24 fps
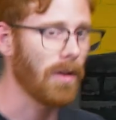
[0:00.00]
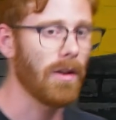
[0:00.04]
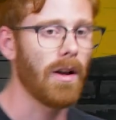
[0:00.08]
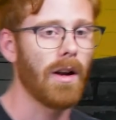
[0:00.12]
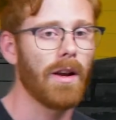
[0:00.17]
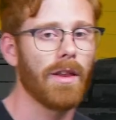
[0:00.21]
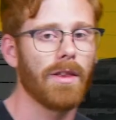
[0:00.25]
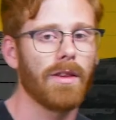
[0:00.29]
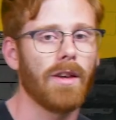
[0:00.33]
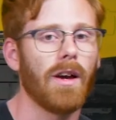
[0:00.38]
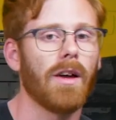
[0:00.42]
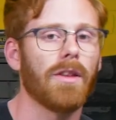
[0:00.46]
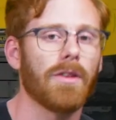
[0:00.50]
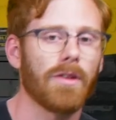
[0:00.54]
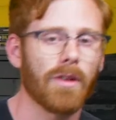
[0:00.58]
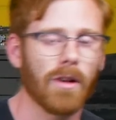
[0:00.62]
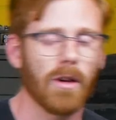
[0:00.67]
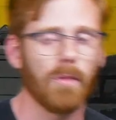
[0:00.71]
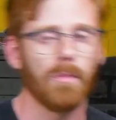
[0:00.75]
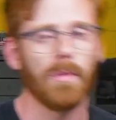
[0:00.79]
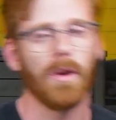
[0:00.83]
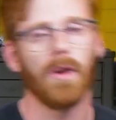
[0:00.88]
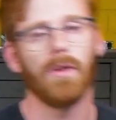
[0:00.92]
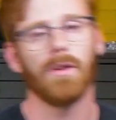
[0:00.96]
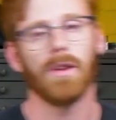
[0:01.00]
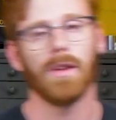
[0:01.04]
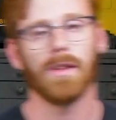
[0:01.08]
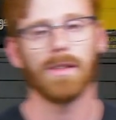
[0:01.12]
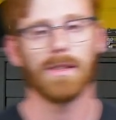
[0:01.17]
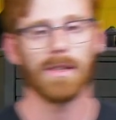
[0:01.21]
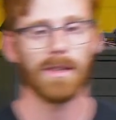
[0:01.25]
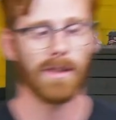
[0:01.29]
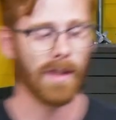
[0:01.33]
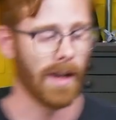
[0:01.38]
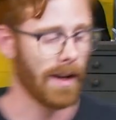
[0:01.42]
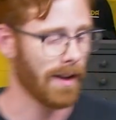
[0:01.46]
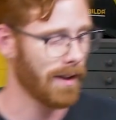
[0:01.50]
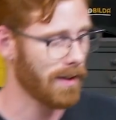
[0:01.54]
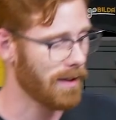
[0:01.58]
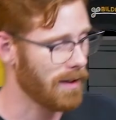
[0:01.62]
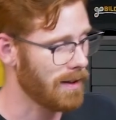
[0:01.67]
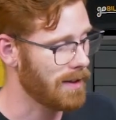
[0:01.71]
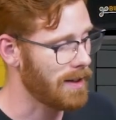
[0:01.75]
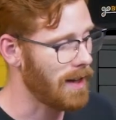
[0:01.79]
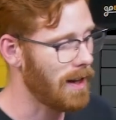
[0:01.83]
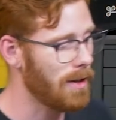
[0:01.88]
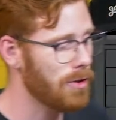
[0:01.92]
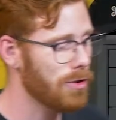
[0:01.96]
lot of the other components, like
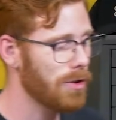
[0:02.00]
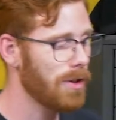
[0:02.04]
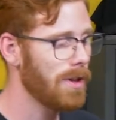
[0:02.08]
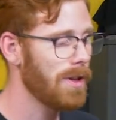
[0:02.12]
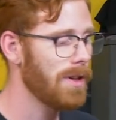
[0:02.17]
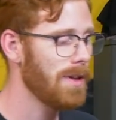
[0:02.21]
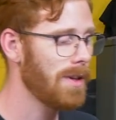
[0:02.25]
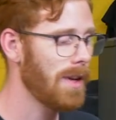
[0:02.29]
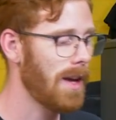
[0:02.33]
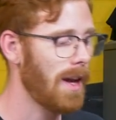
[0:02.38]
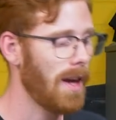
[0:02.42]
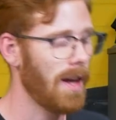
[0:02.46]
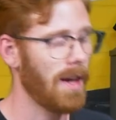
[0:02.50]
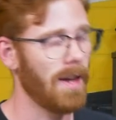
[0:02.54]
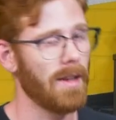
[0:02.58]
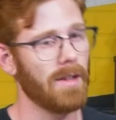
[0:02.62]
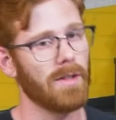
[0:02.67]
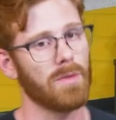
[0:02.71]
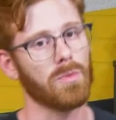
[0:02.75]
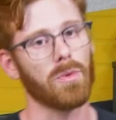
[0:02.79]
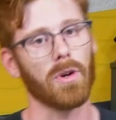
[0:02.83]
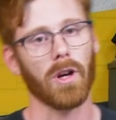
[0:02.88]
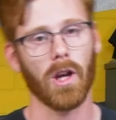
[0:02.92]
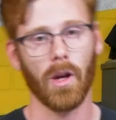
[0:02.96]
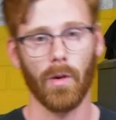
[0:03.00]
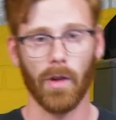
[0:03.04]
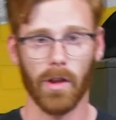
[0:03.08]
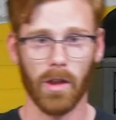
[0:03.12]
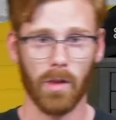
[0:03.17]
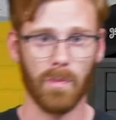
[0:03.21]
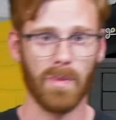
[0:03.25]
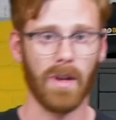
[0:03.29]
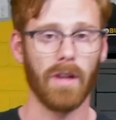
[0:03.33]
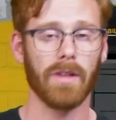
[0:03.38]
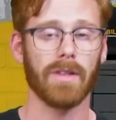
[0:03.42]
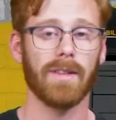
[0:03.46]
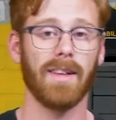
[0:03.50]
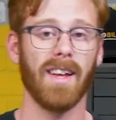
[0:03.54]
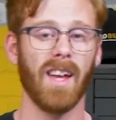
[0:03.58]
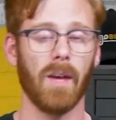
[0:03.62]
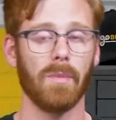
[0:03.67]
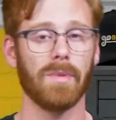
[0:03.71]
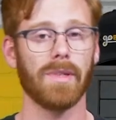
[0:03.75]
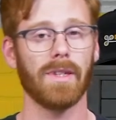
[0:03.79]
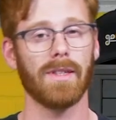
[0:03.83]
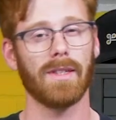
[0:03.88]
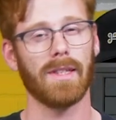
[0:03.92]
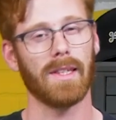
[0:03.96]
the tension and working with the belt
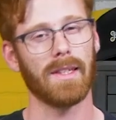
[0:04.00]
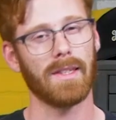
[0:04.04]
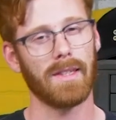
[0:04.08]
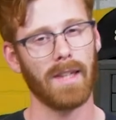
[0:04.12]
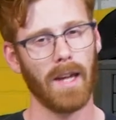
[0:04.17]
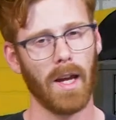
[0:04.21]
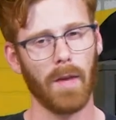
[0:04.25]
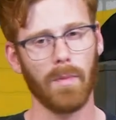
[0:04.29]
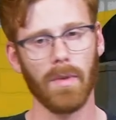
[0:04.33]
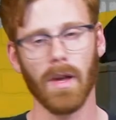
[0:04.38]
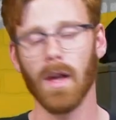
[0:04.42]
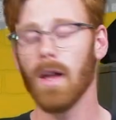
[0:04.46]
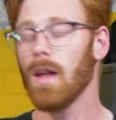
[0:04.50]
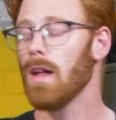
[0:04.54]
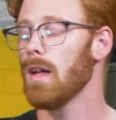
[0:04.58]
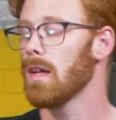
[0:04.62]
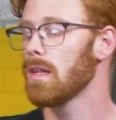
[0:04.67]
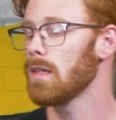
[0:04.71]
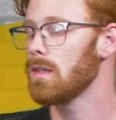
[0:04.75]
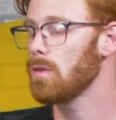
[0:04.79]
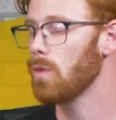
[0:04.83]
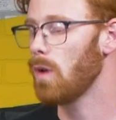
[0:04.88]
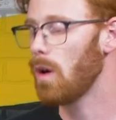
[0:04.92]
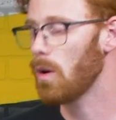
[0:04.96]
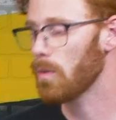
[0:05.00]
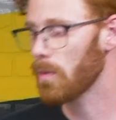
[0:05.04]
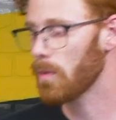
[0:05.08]
clamps, is the same, so I'll